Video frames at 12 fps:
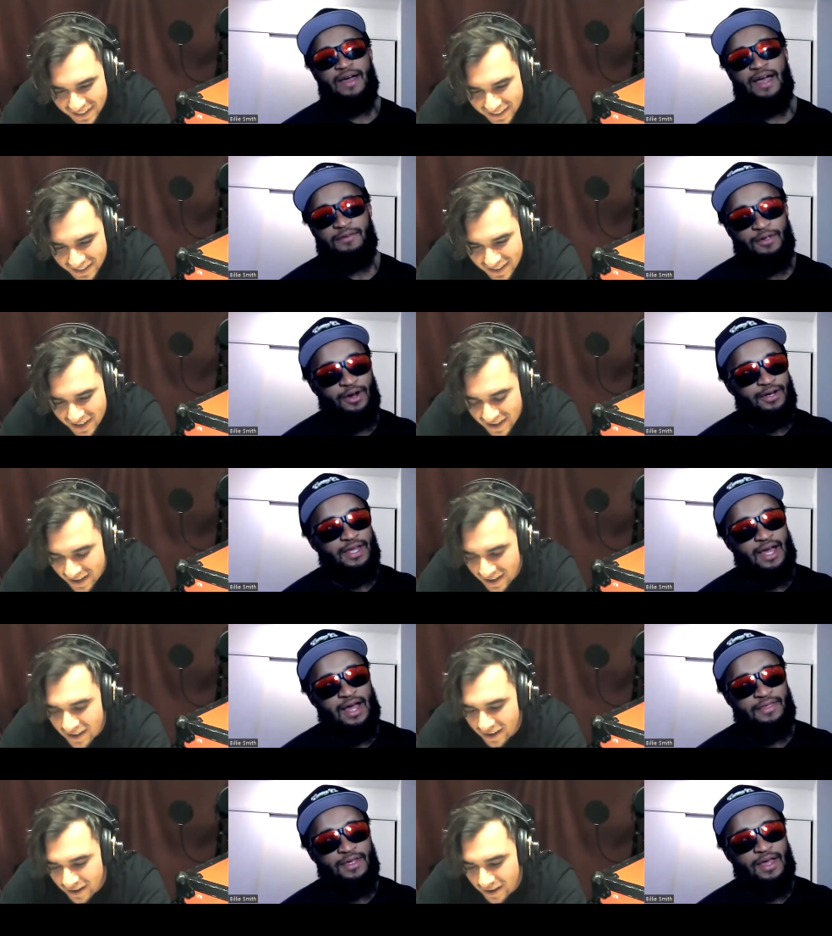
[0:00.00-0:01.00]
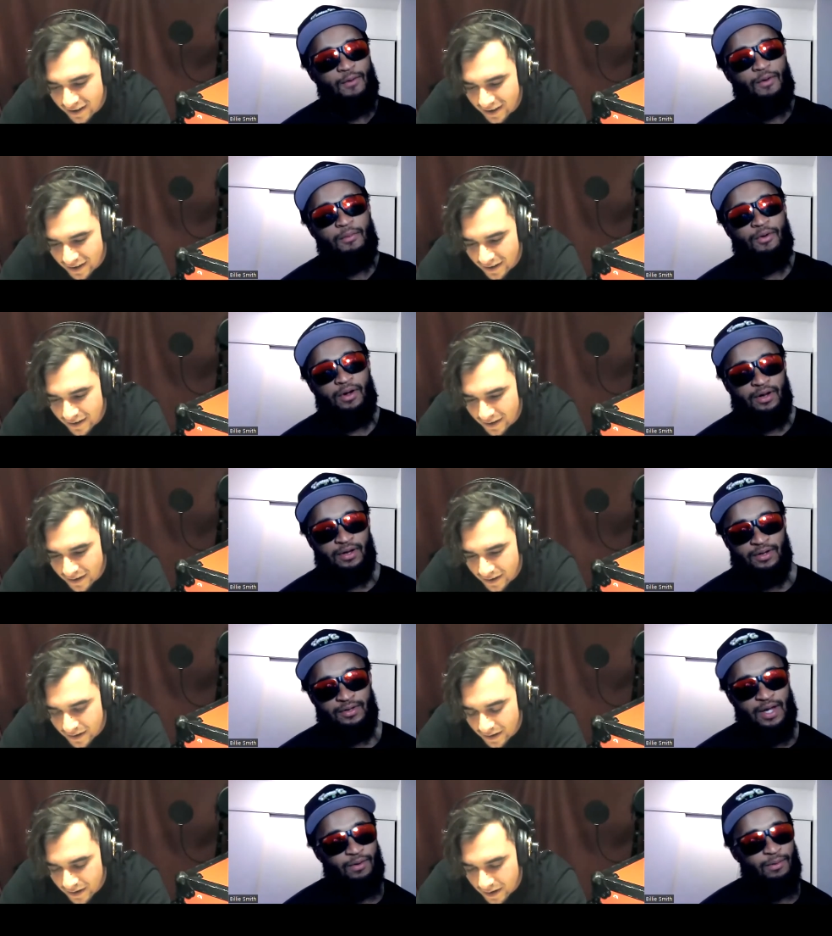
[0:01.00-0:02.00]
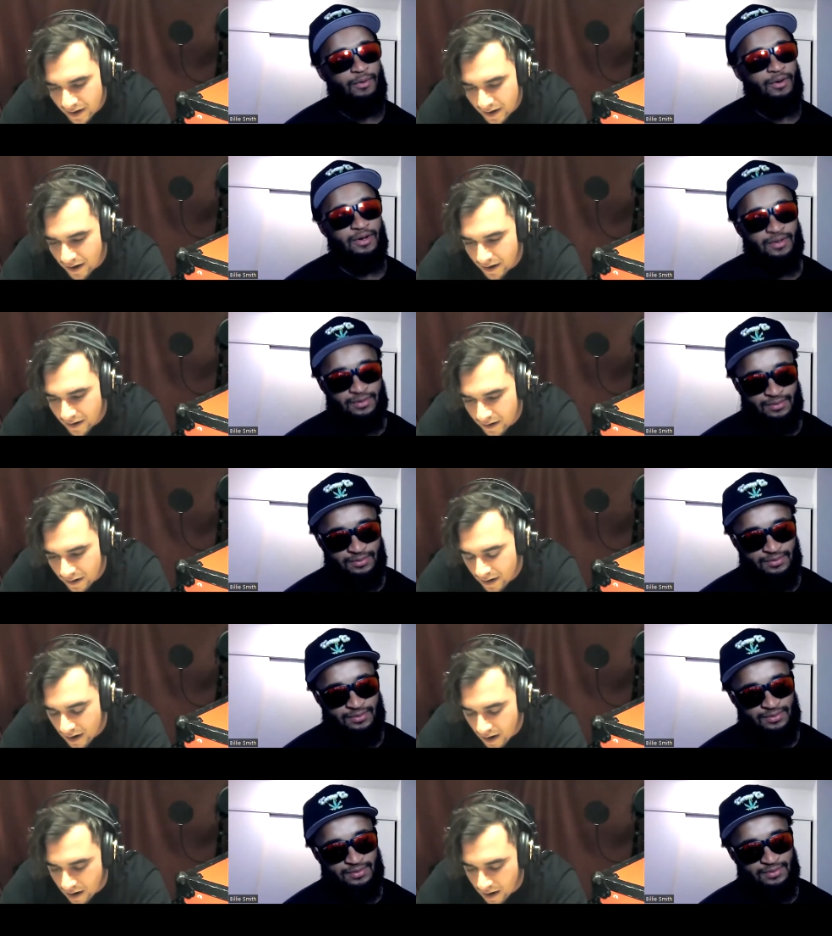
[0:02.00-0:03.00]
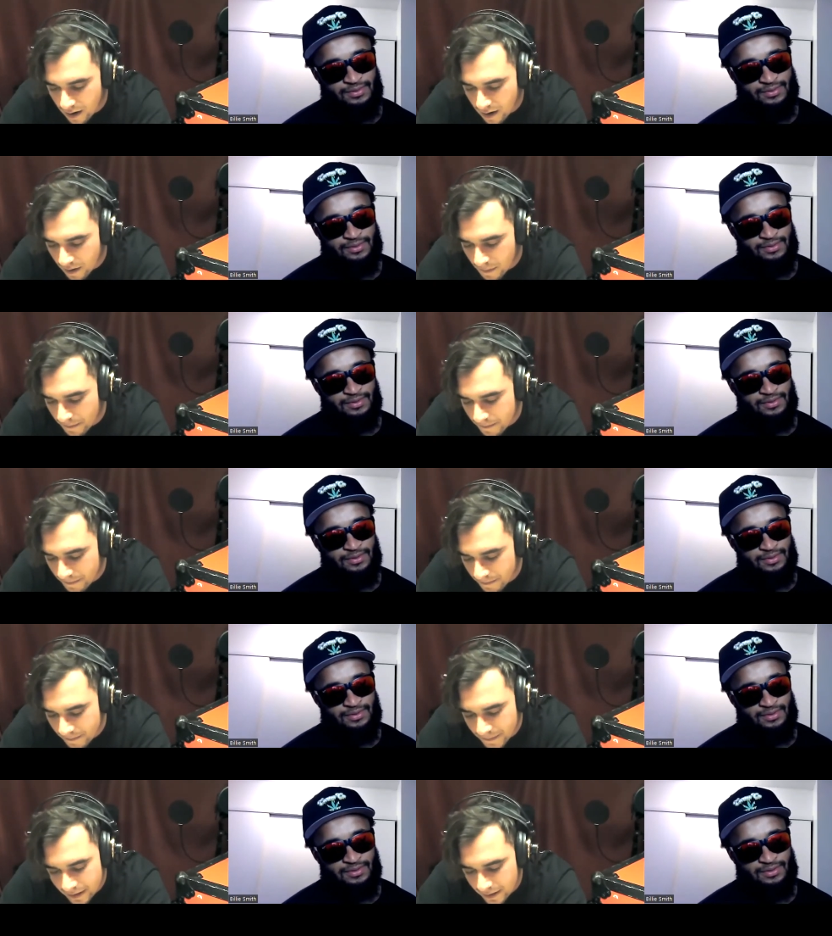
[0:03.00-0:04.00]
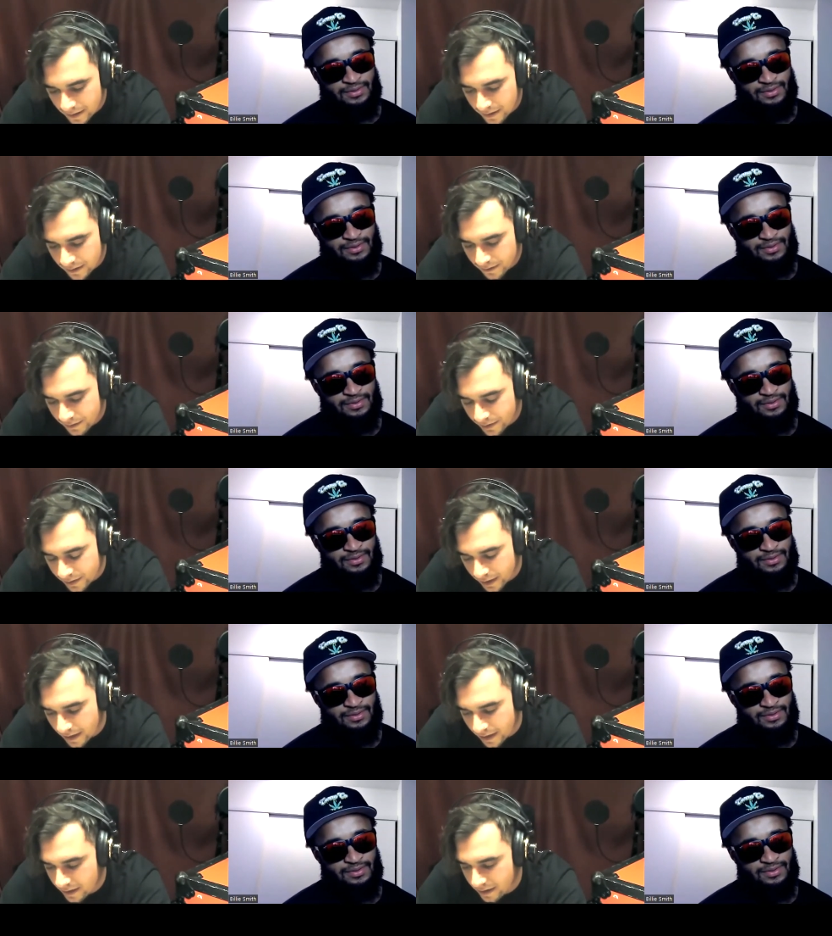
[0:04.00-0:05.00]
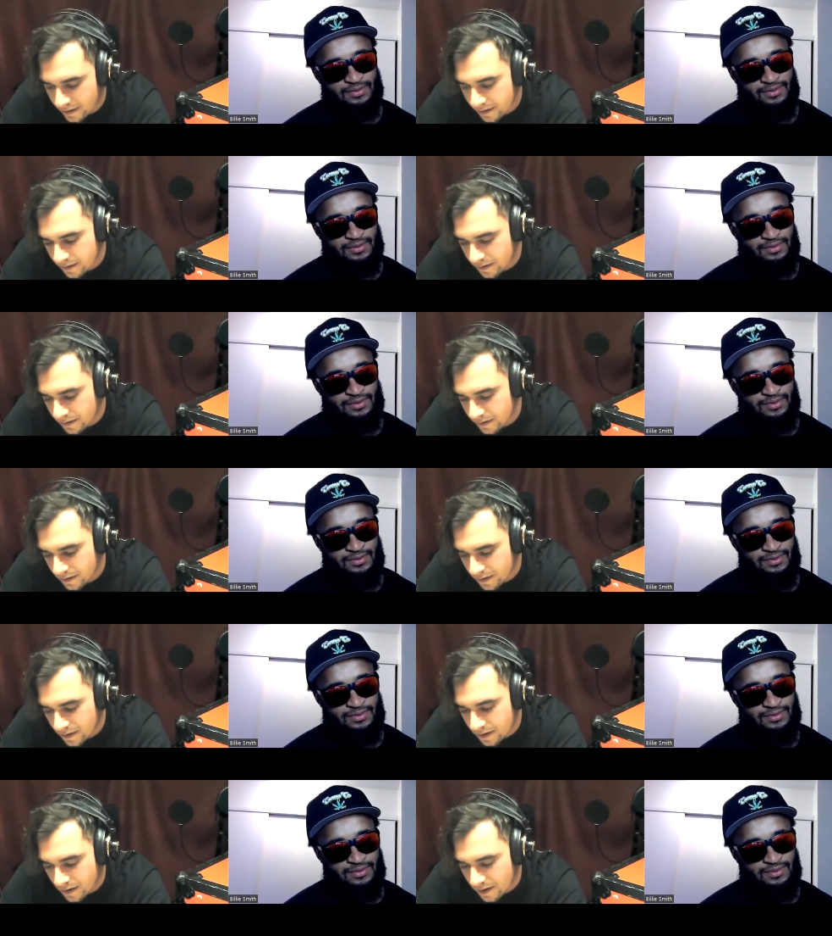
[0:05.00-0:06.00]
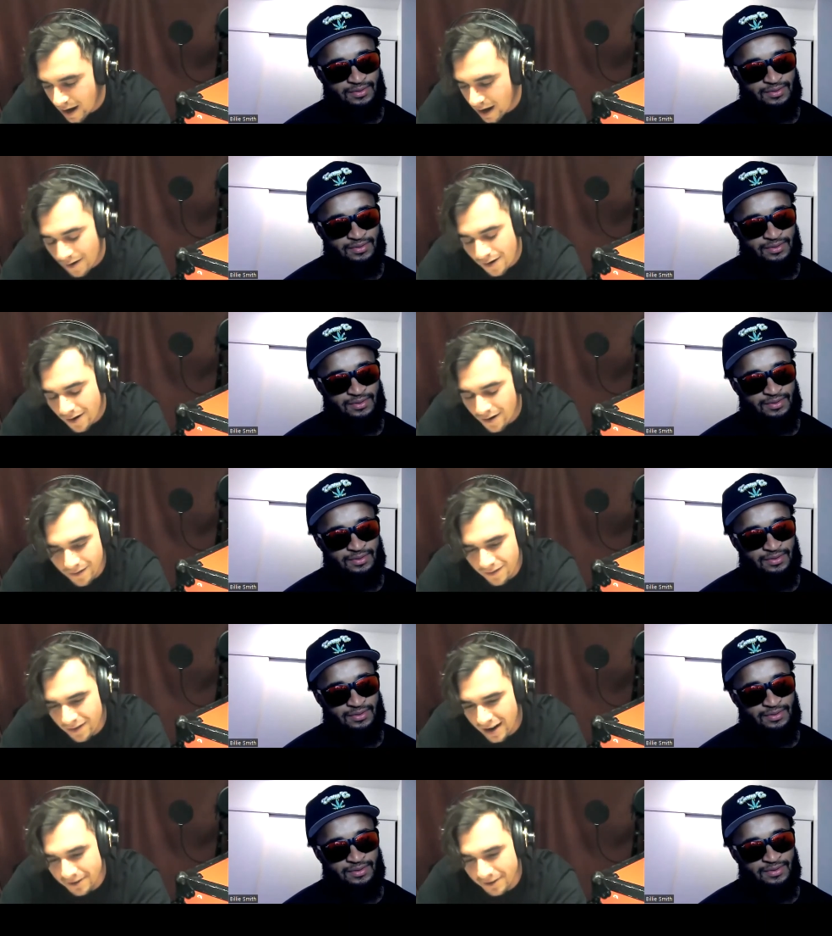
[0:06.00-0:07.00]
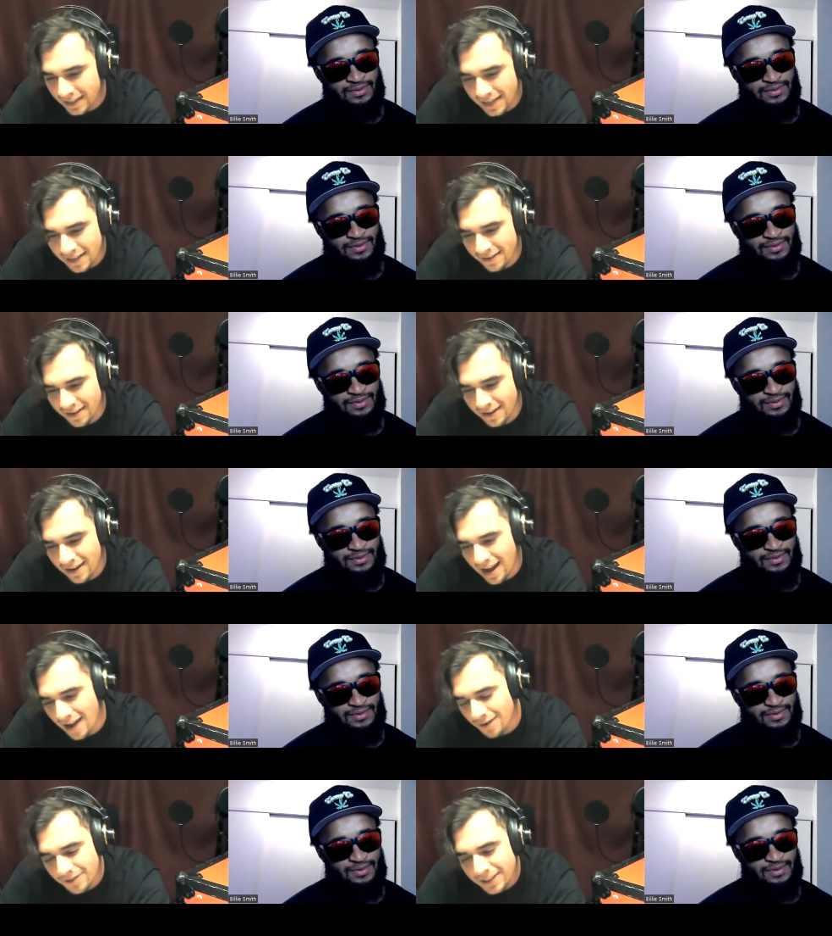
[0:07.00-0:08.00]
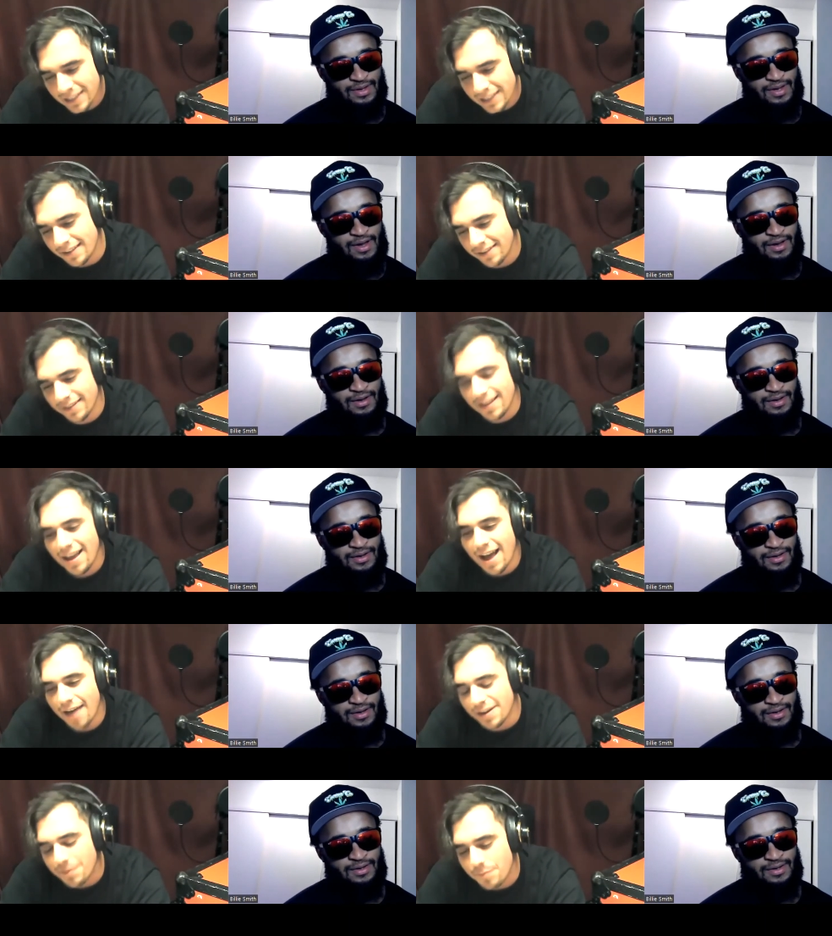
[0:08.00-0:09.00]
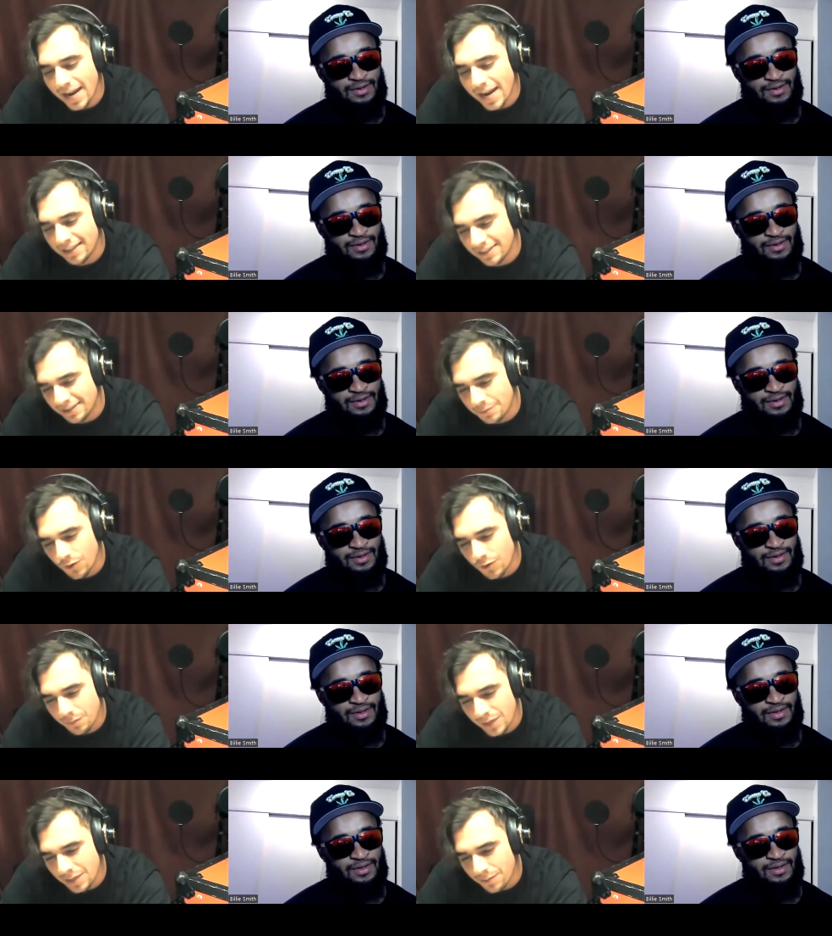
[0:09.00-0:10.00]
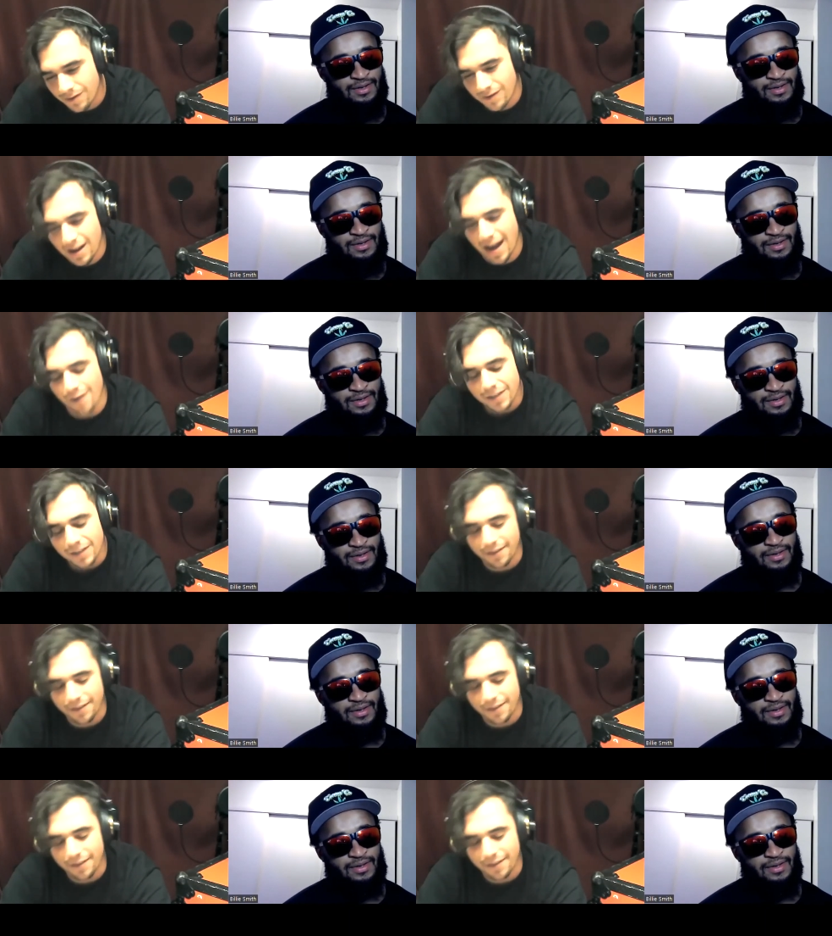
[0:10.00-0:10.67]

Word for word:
Speaker 1: five. You already got I think you got one more. You got one more. Um shit.
Speaker 2: I don't know. I really can't think. I don't really like. I think of bands more than people. I don't really